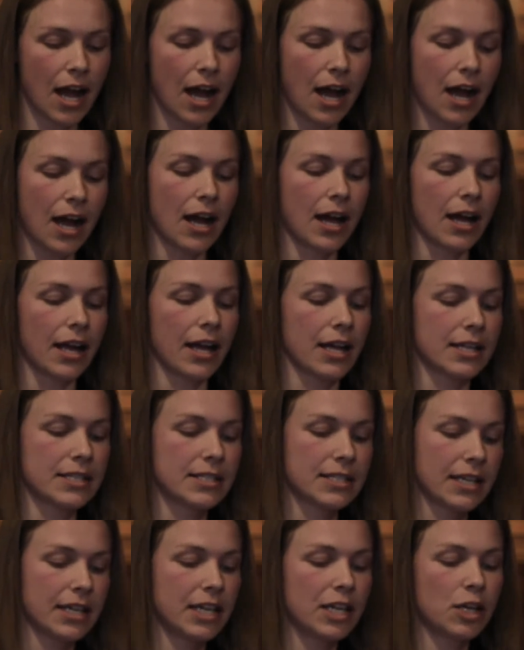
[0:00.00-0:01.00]
Uh,
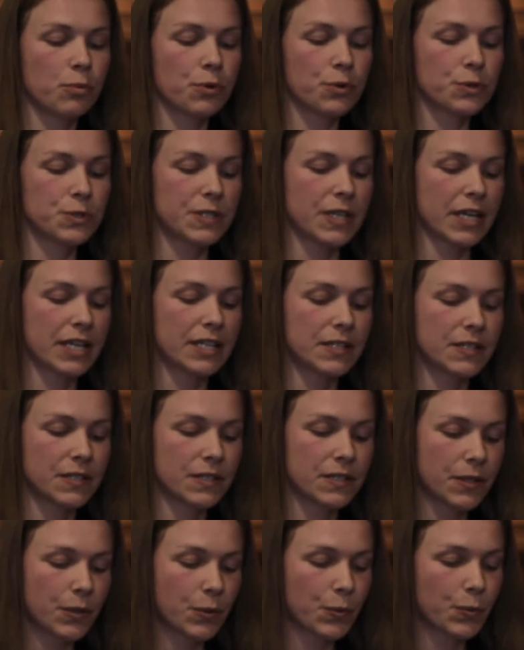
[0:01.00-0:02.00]
it's Hebrews
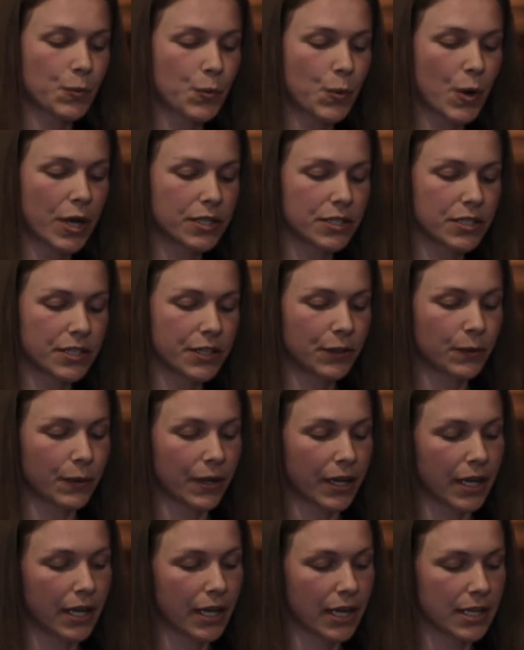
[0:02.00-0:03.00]
6, 1 to
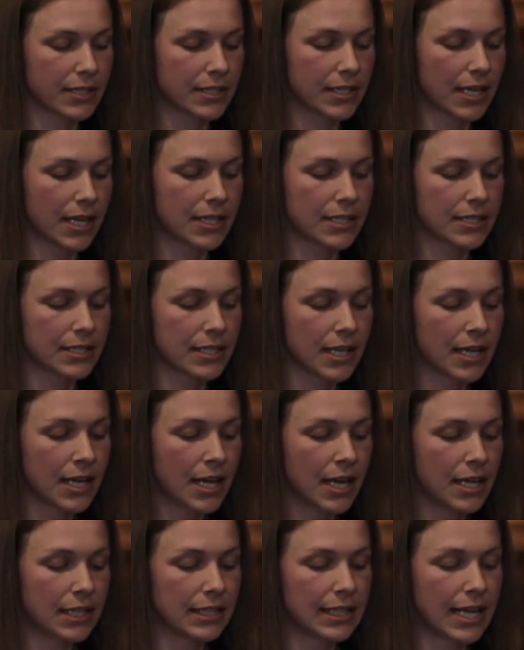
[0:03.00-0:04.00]
3. It says,
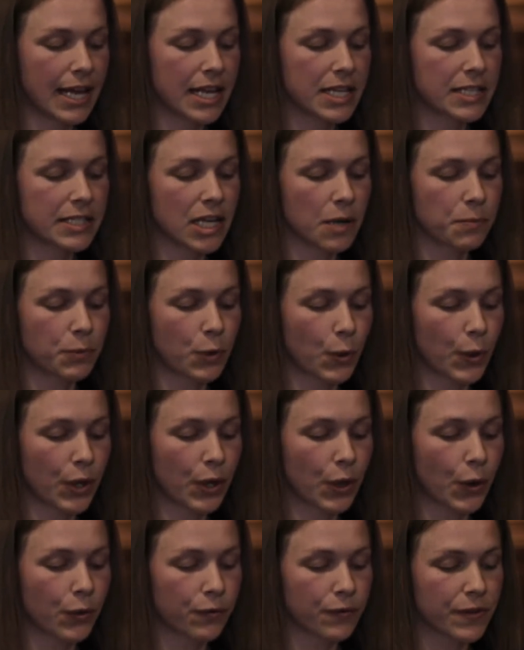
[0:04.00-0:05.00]
Let us stop
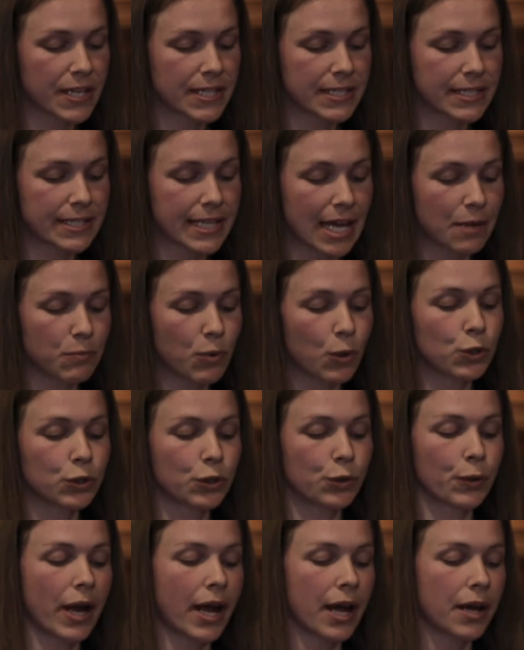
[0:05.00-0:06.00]
going over the same
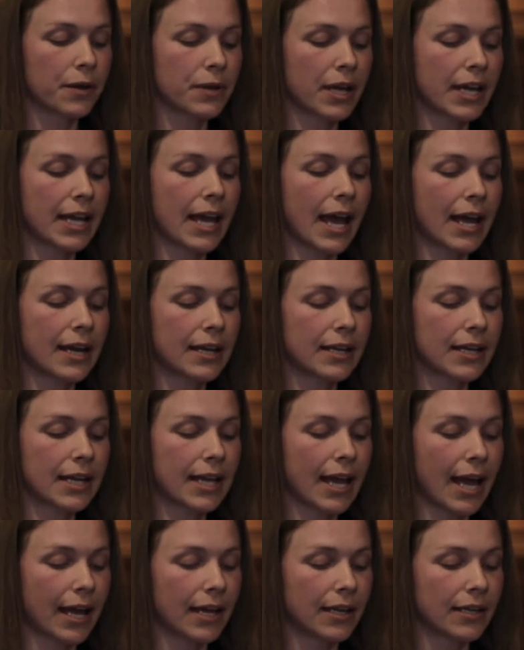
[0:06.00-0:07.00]
old ground again and
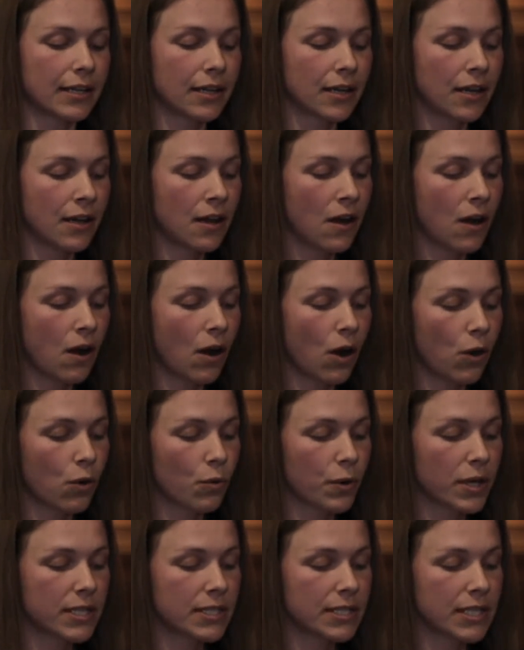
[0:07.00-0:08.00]
again
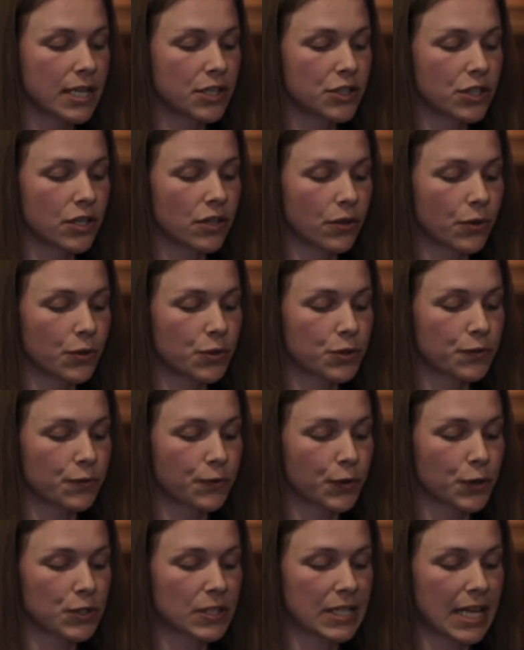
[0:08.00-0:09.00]
always teaching those
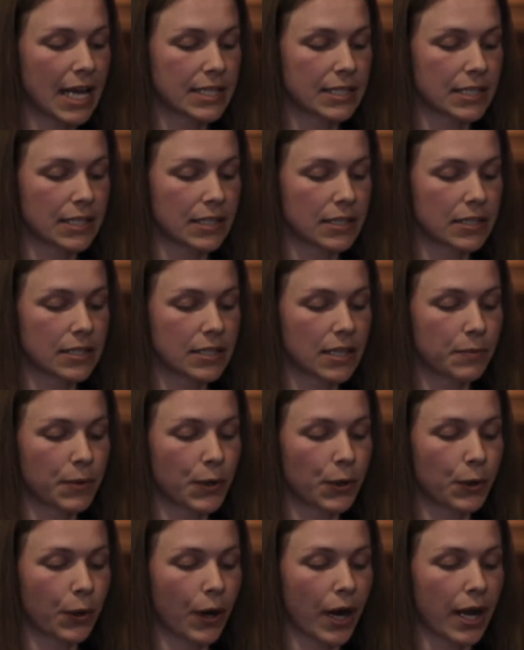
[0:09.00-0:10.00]
first lessons
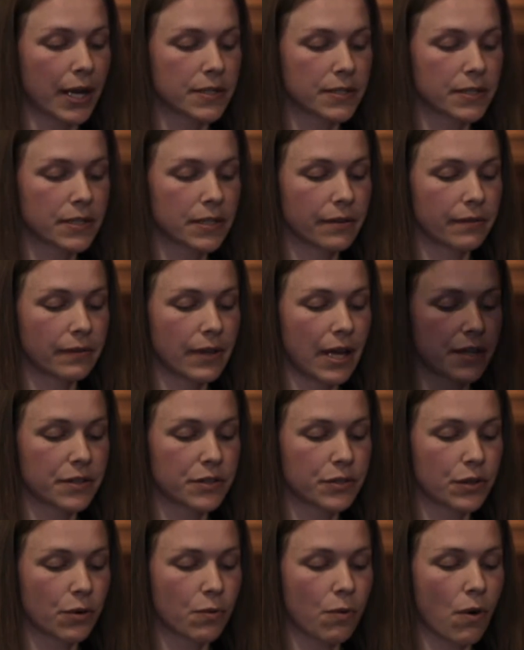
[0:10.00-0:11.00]
about Christ. Let
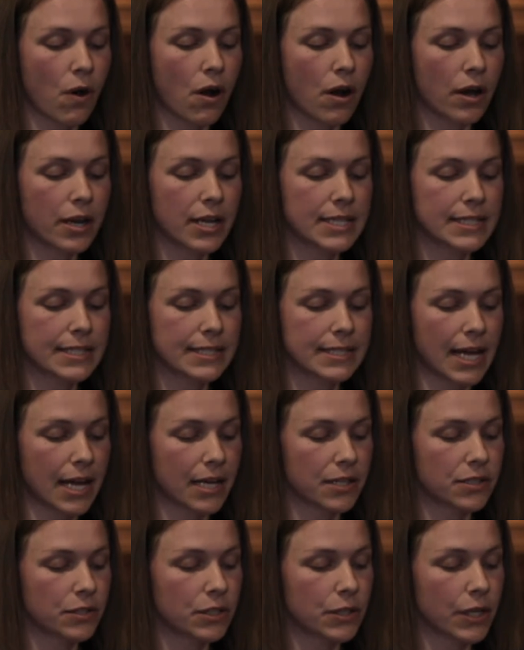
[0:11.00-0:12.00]
us go on
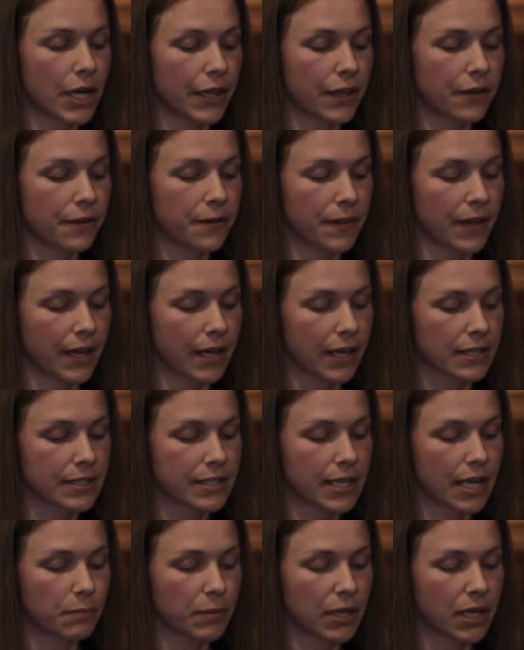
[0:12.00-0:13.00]
instead to other
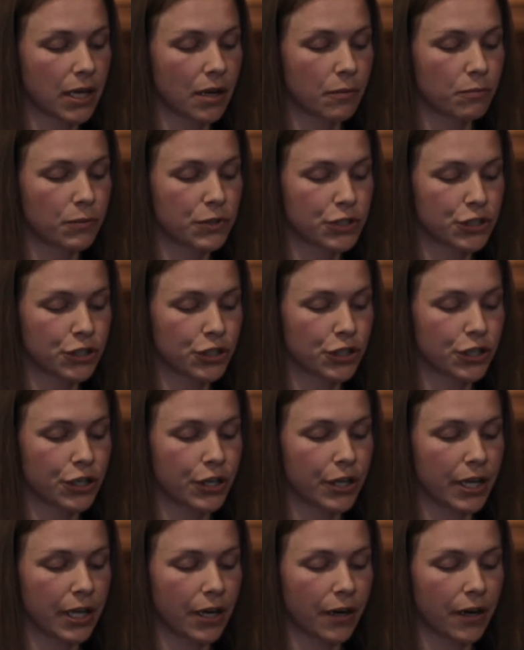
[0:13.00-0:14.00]
things and become
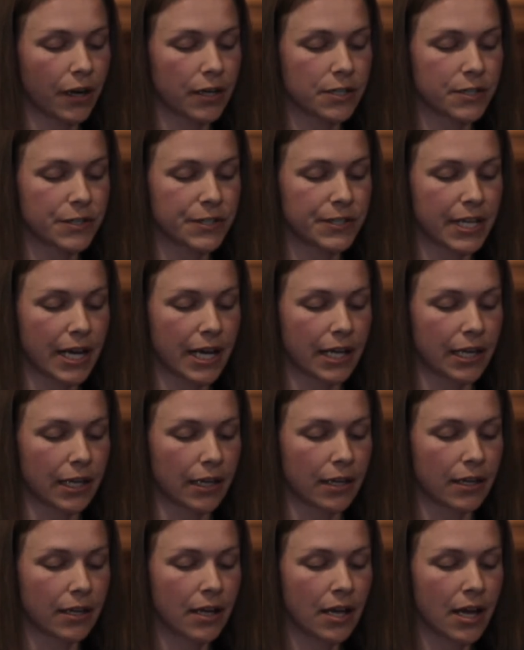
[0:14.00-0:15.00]
mature in our
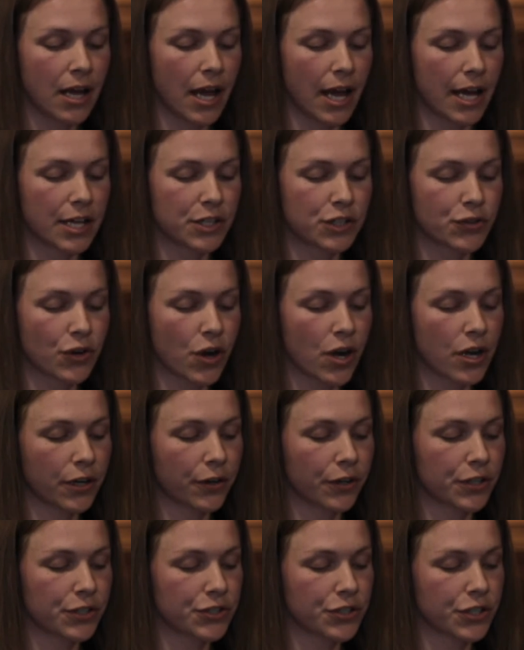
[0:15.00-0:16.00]
understanding, as strong
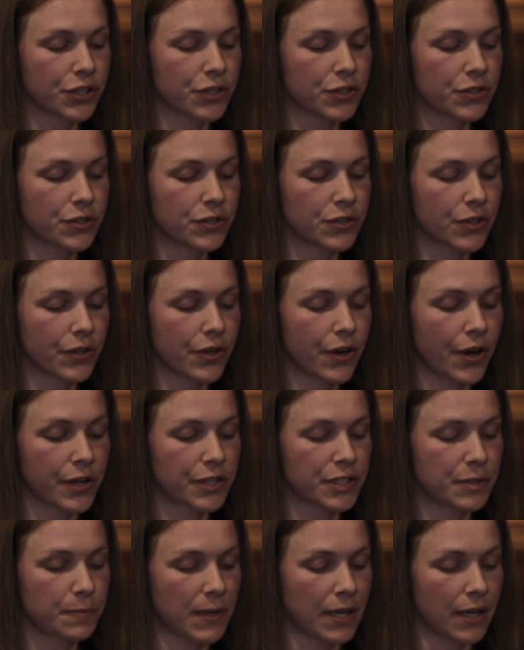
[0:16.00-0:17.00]
Christians
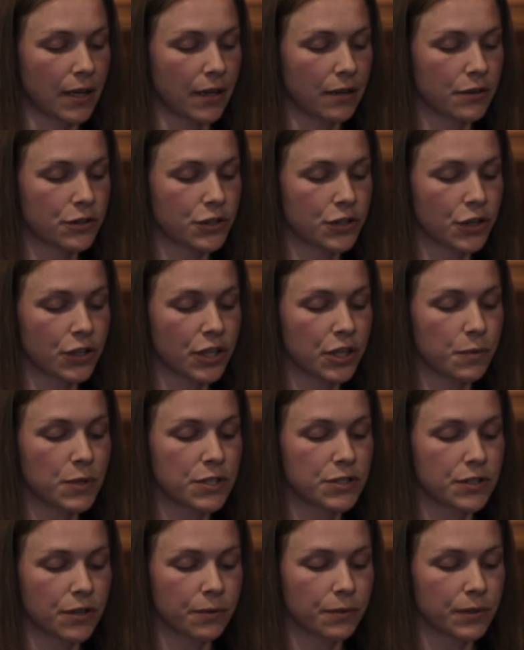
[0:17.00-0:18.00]
ought to be. Surely
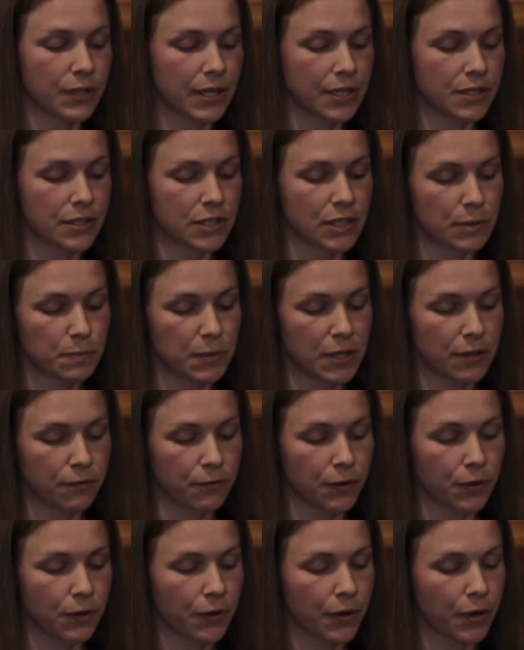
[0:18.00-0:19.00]
we don't need to speak
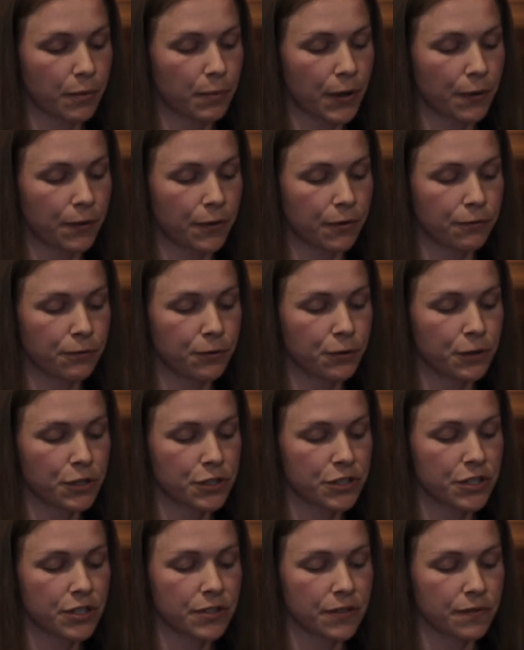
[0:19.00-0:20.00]
further about the
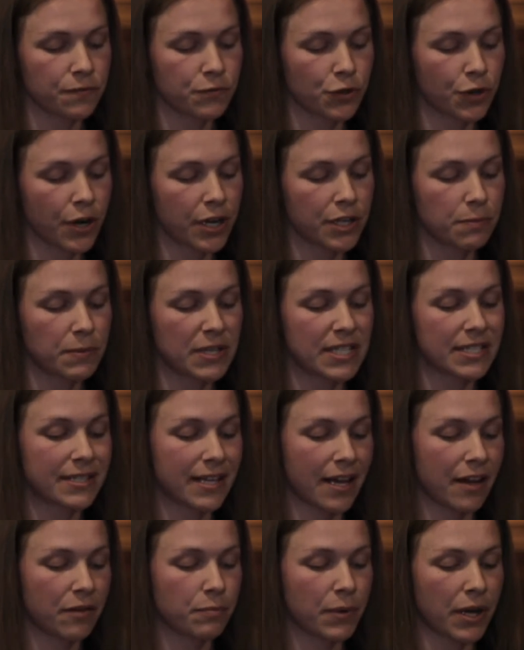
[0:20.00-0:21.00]
foolishness of trying to be
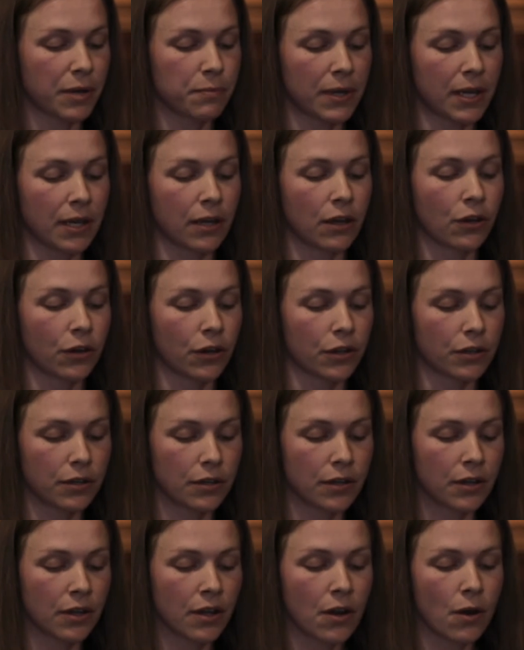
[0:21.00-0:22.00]
saved by being good,
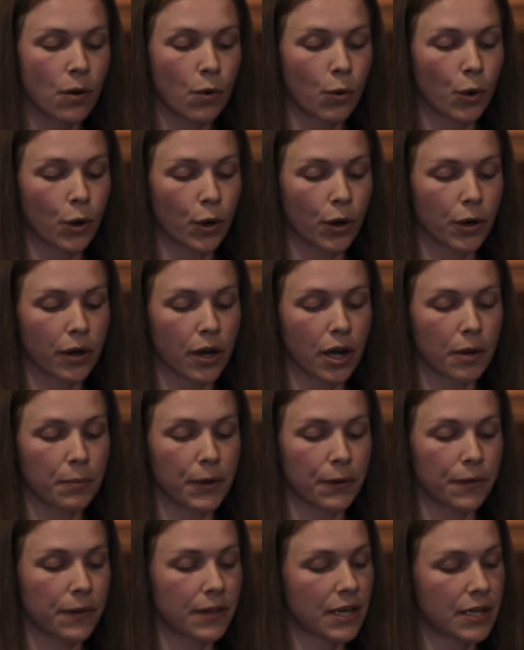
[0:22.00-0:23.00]
or
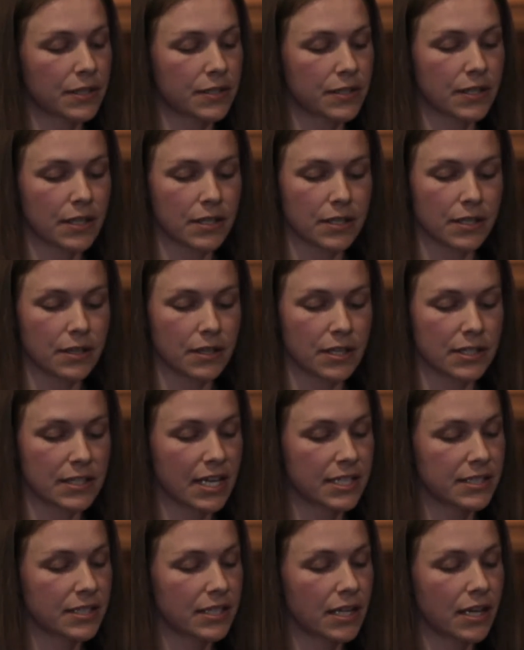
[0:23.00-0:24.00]
about the
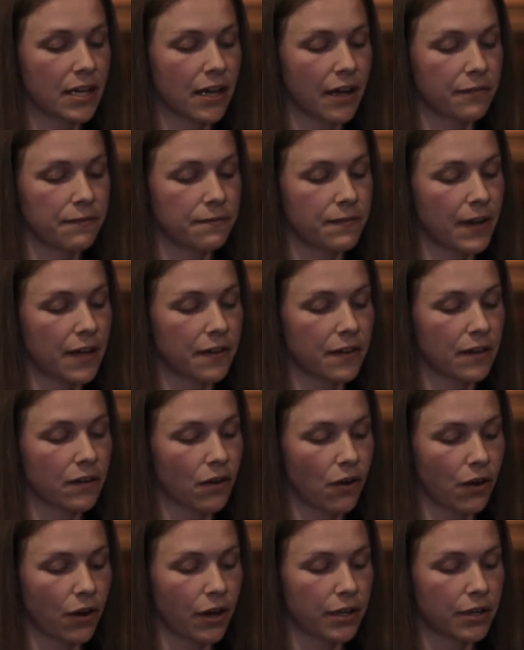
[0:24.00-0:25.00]
necessity of faith in
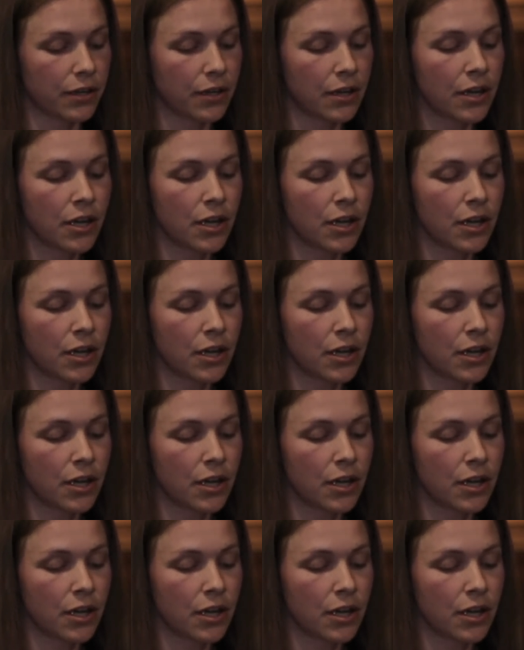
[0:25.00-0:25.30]
God.